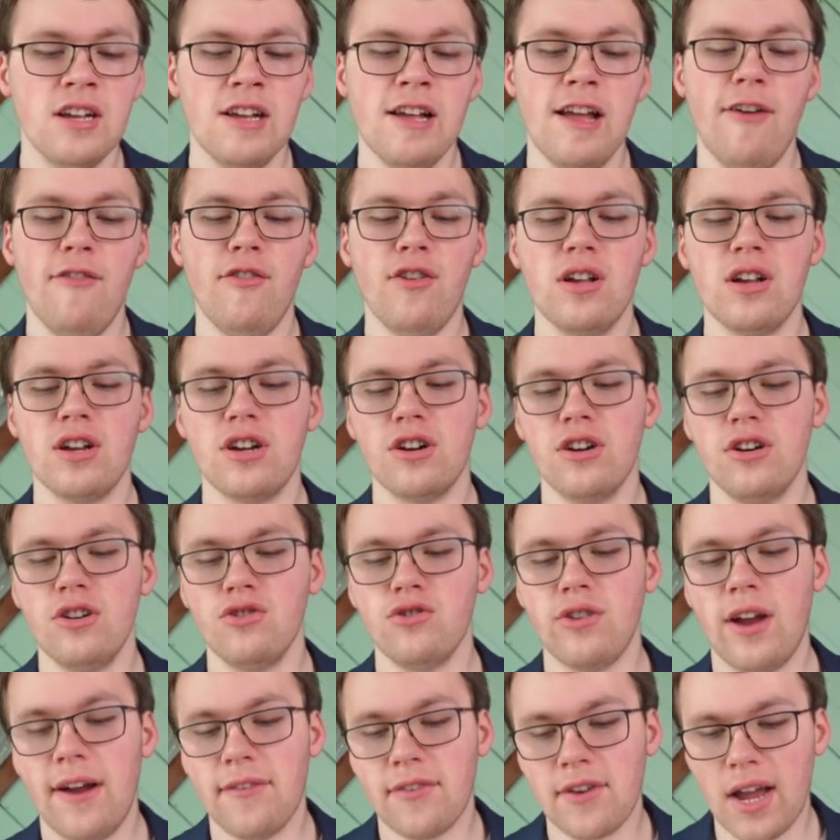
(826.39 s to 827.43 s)
If the current
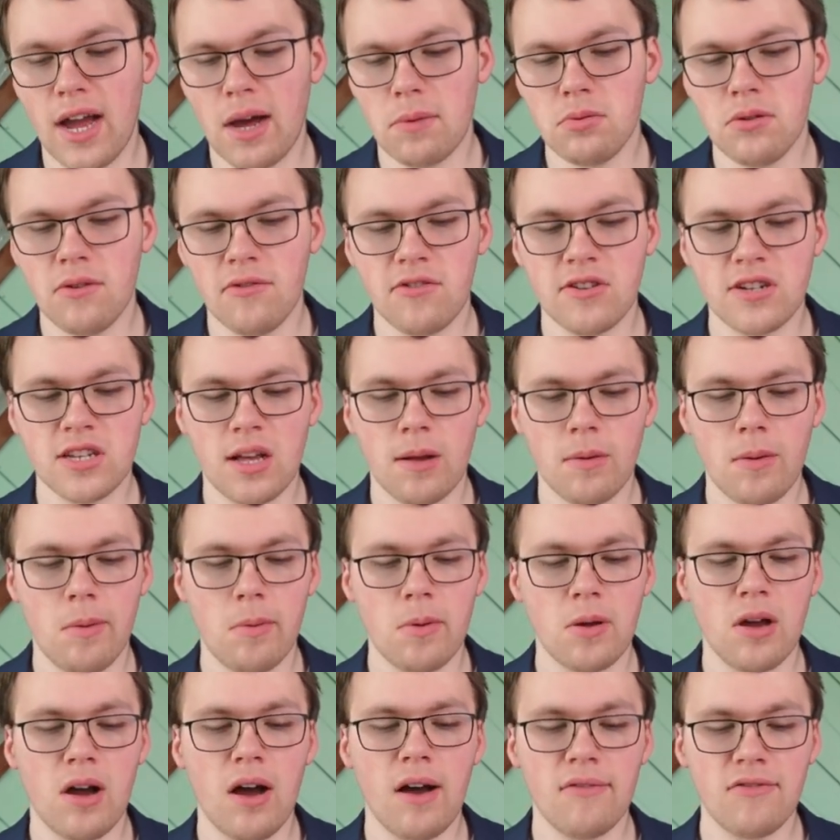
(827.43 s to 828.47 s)
draft capital for this
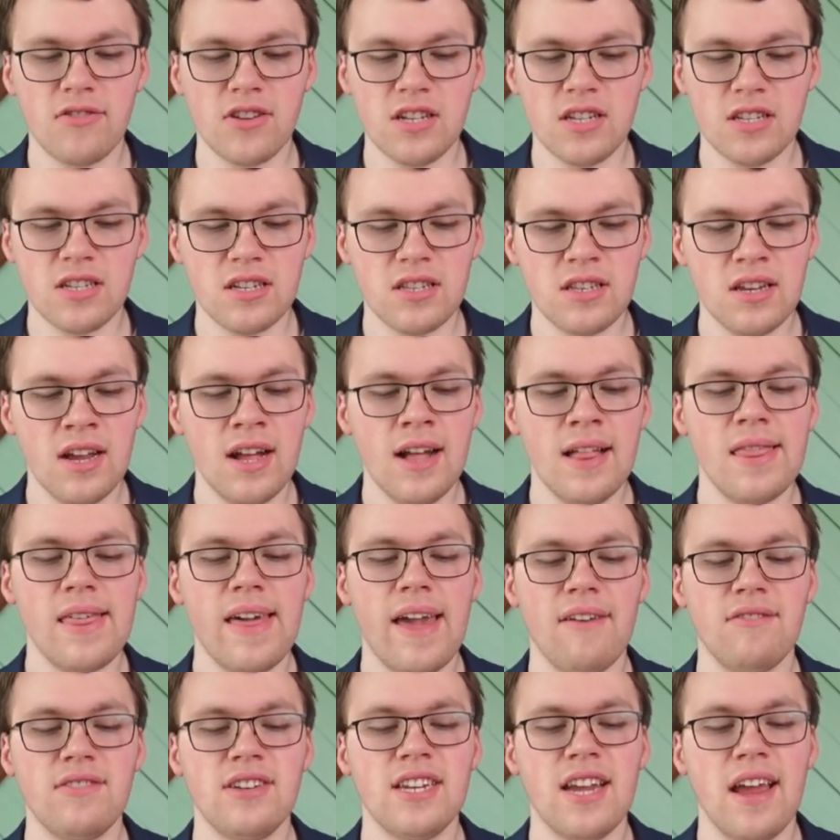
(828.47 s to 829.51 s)
upcoming offseason, they
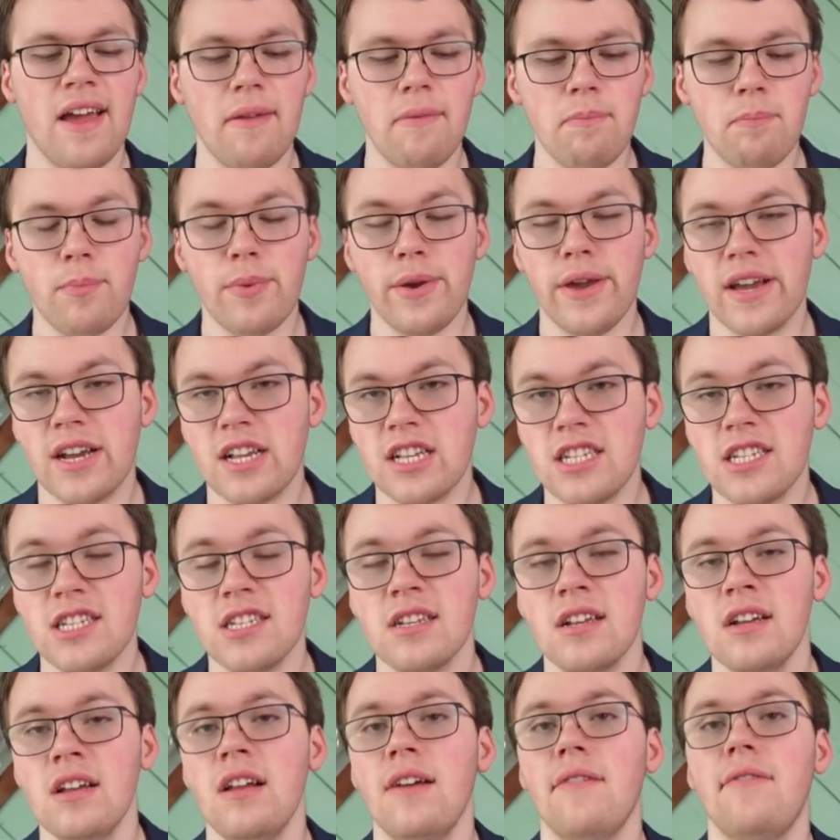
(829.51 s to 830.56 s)
have 10
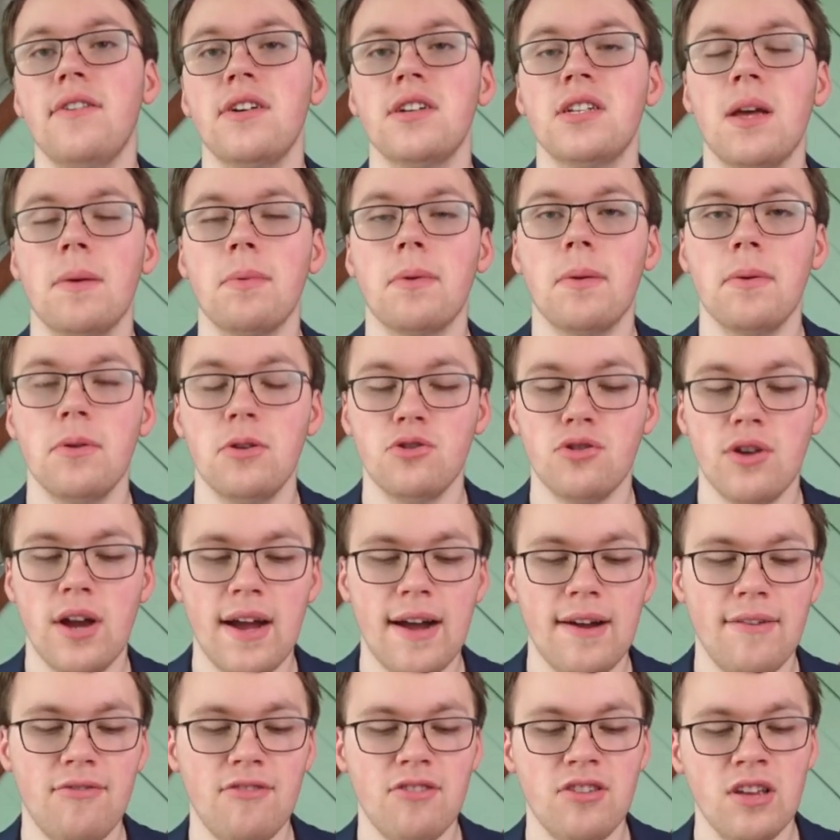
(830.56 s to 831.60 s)
picks for this upcoming
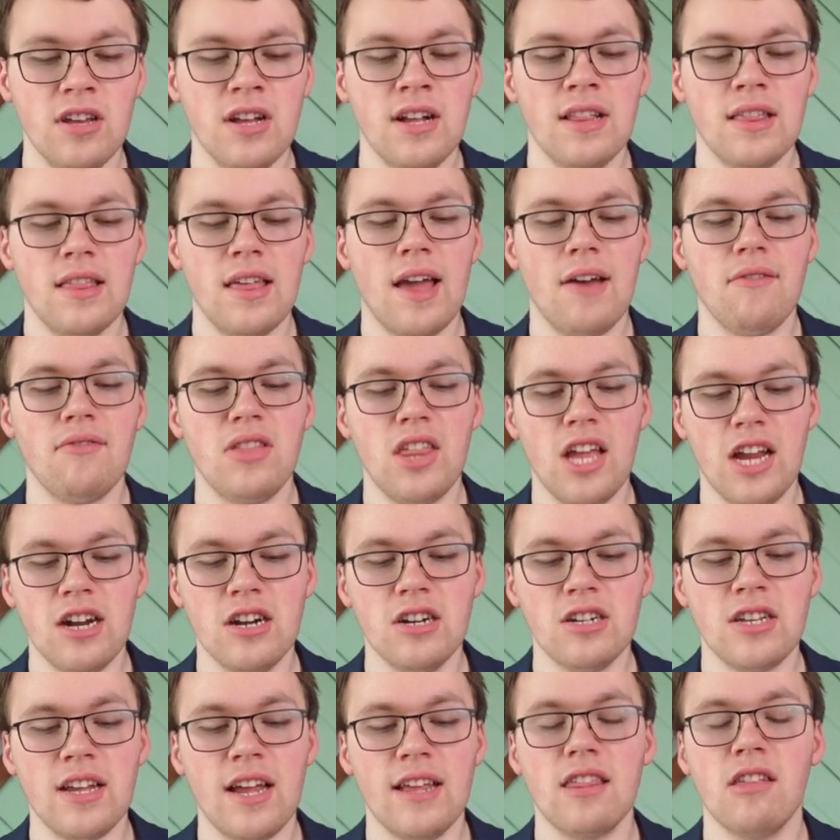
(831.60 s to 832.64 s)
draft. They have
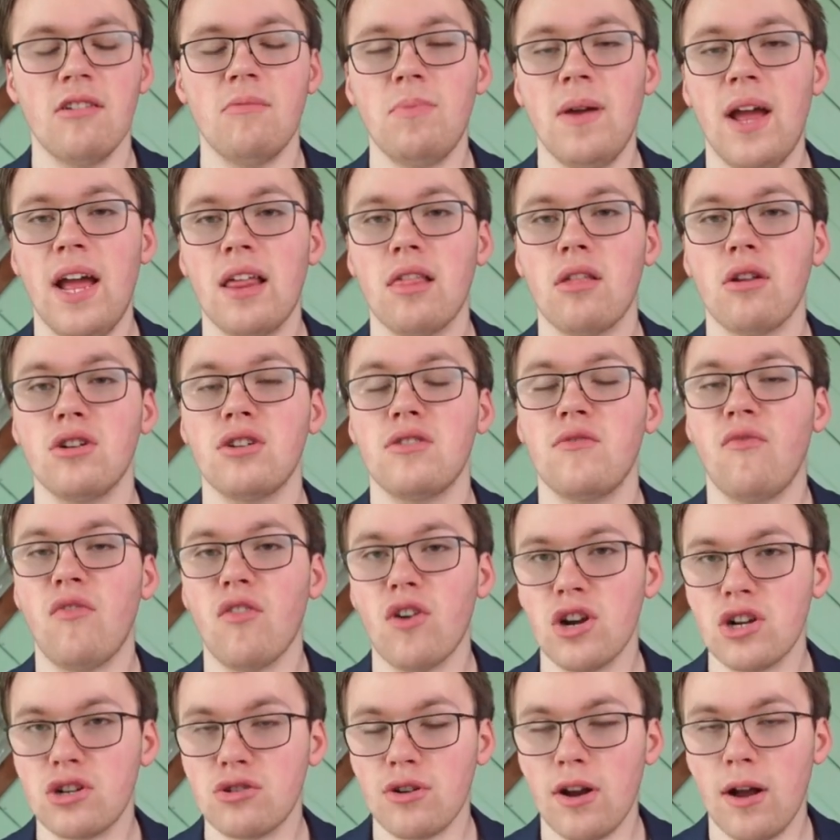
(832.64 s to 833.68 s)
theirs and the Panthers'
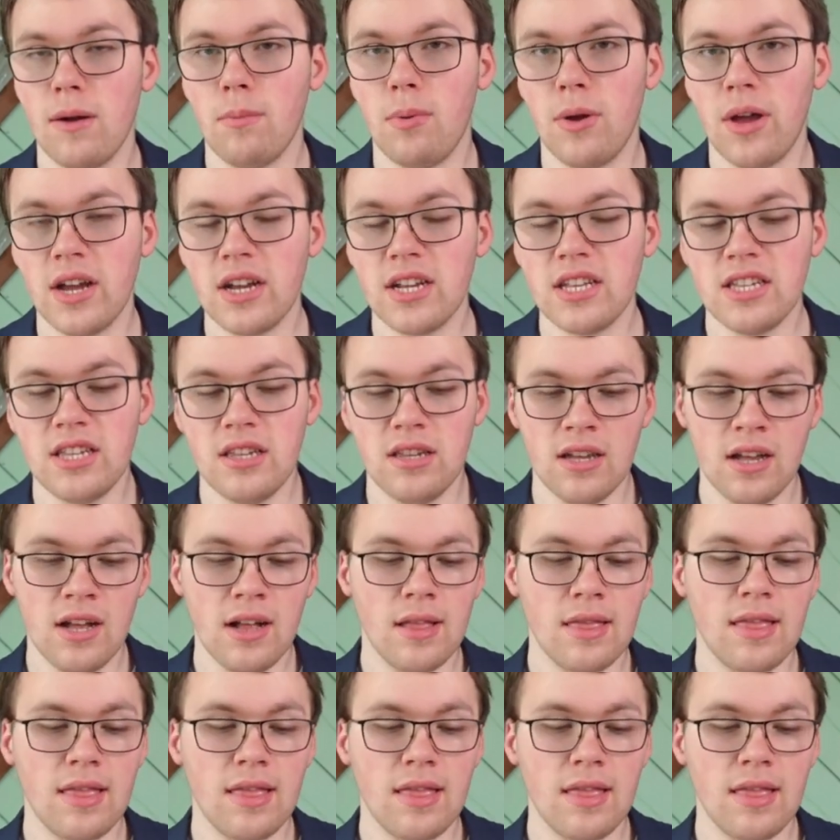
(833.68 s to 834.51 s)
first round picks.